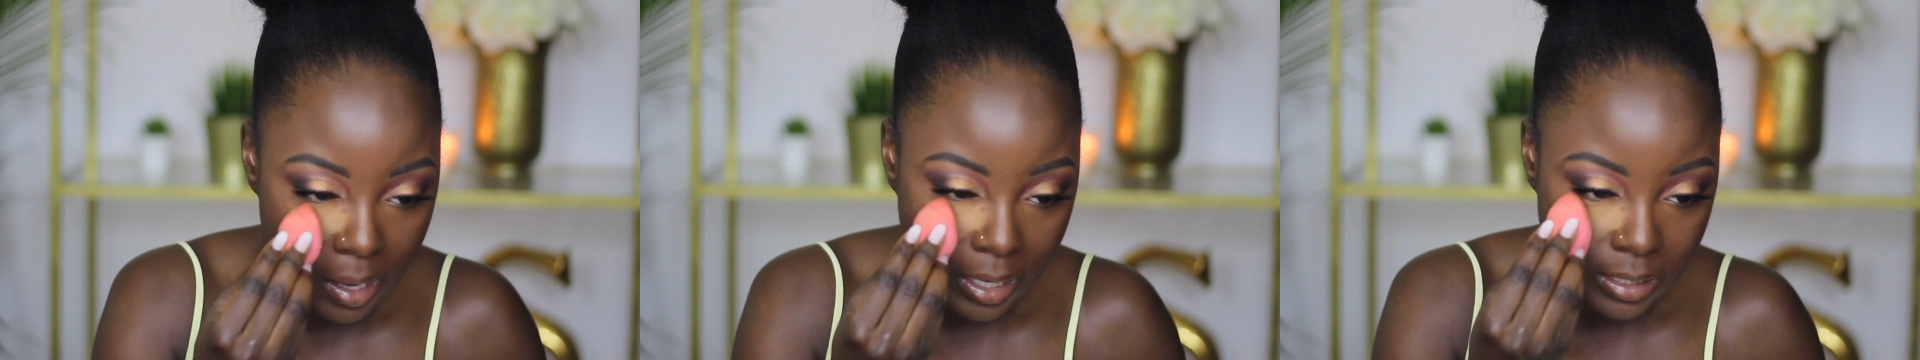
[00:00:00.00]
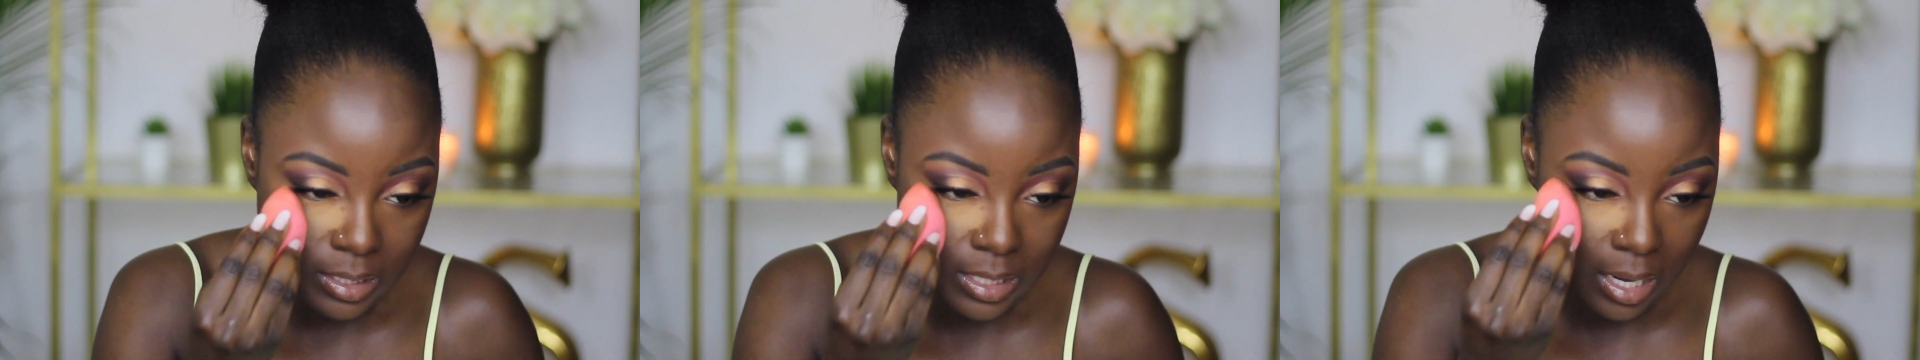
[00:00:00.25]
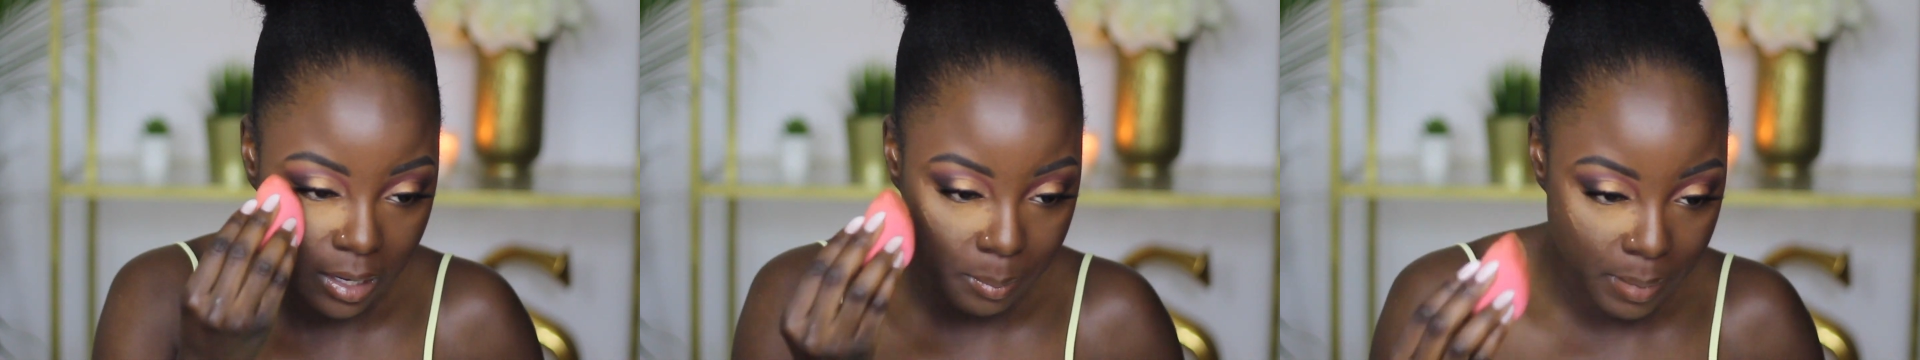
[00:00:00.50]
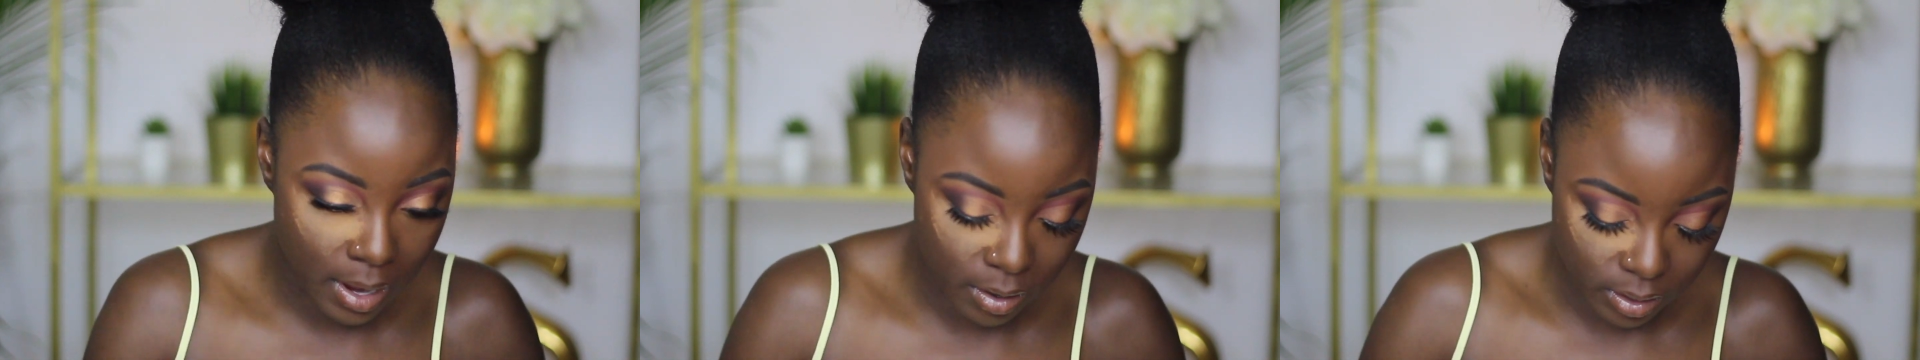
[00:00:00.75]
a
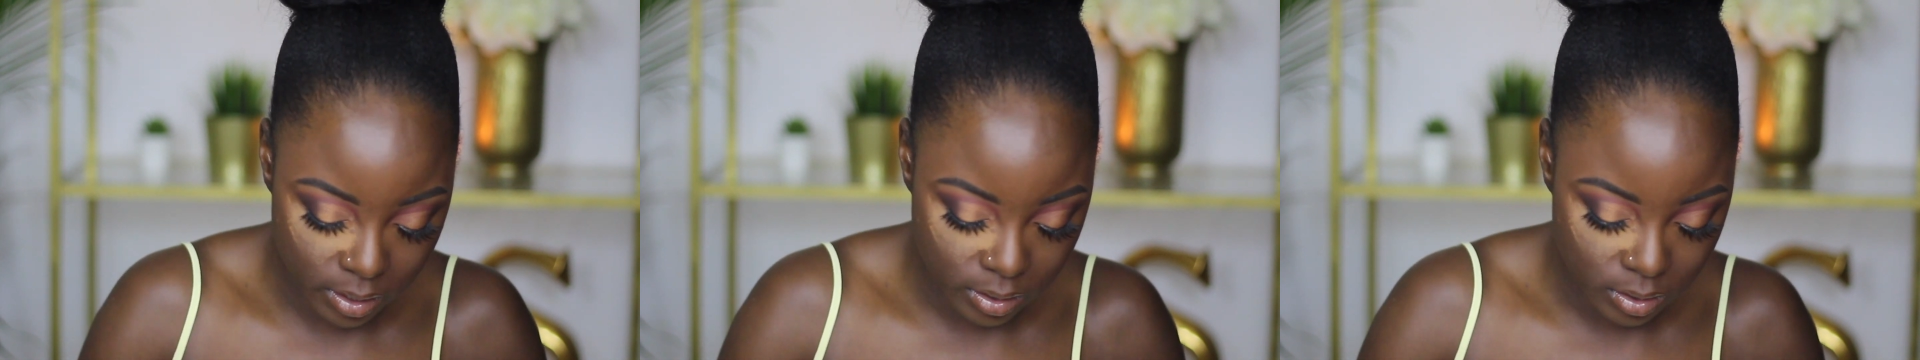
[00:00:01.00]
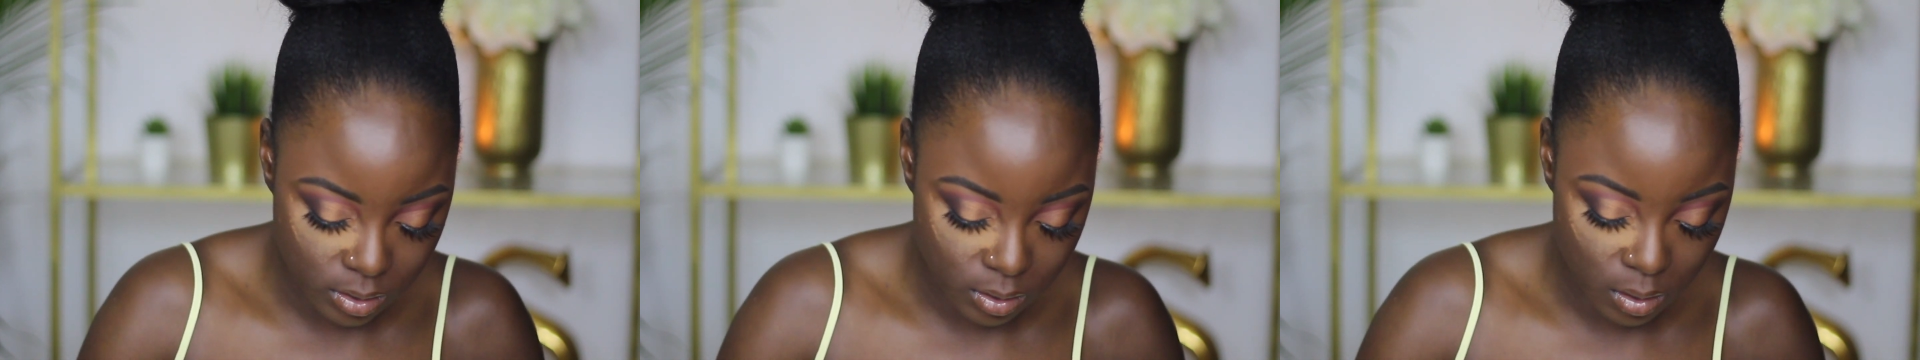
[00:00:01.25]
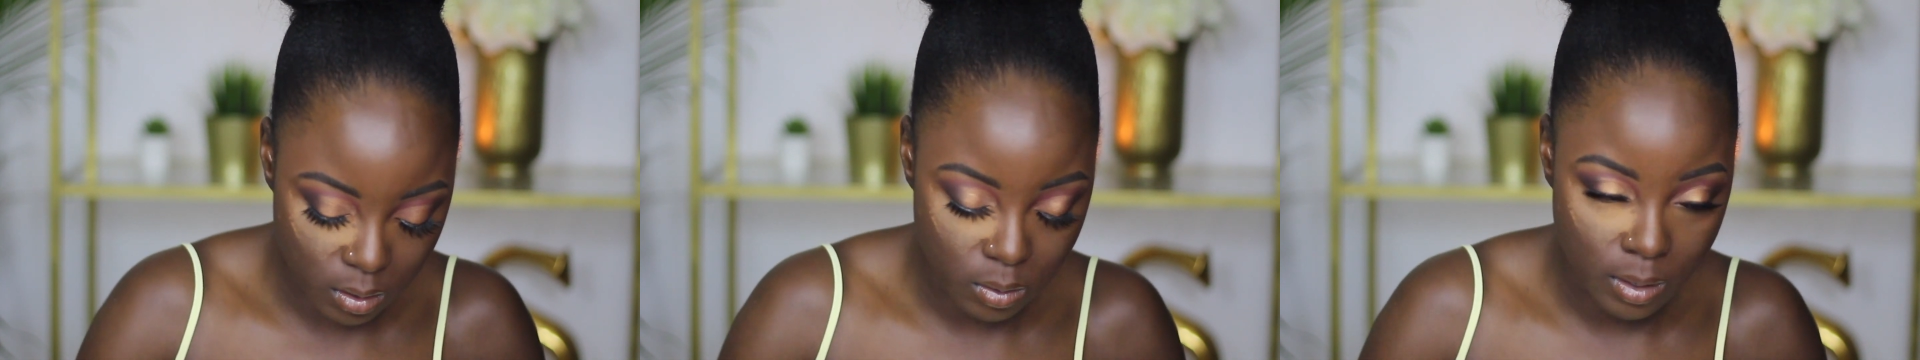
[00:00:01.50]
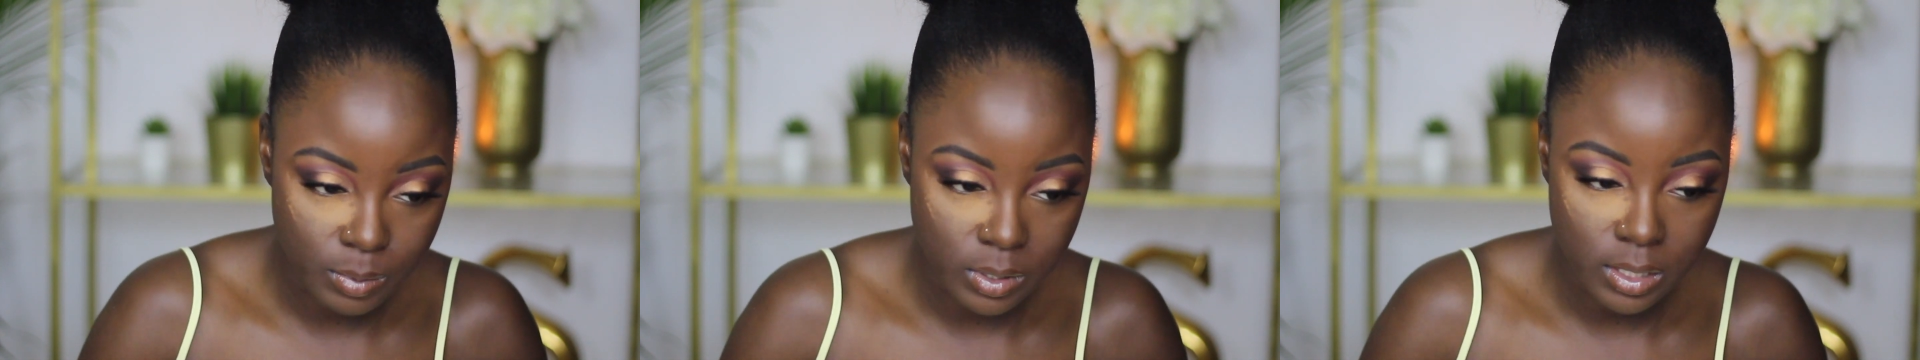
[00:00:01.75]
setting powder.
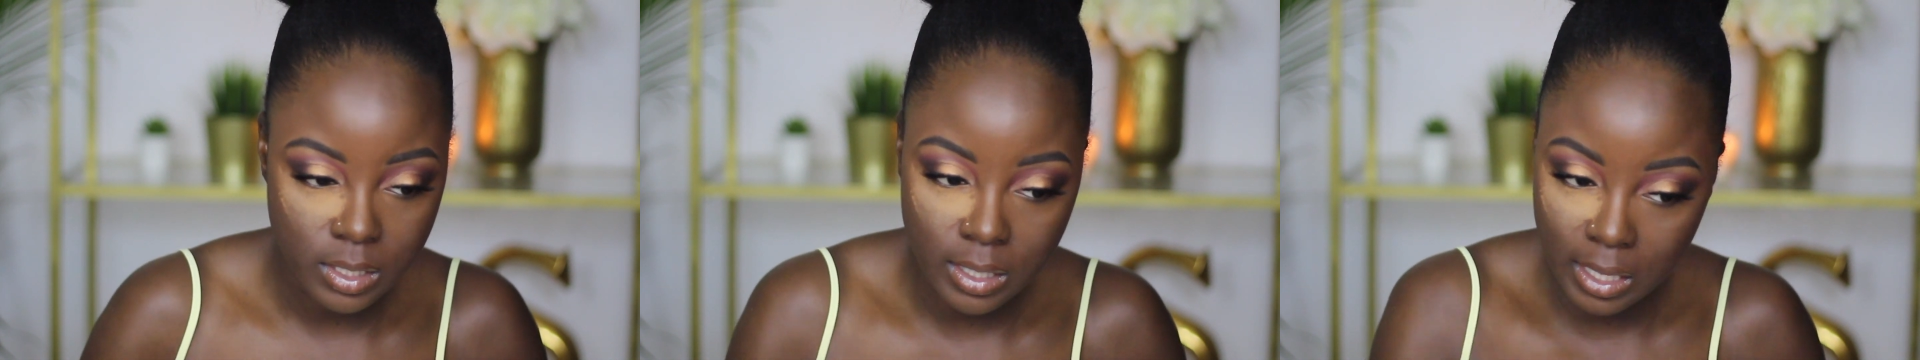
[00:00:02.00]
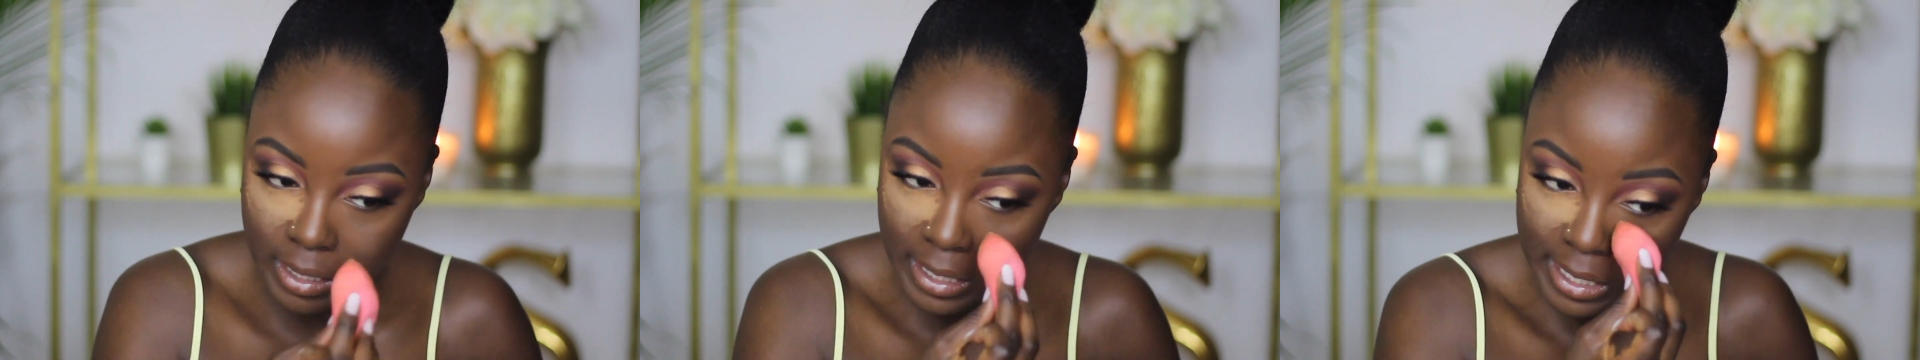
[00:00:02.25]
So I'm just gonna let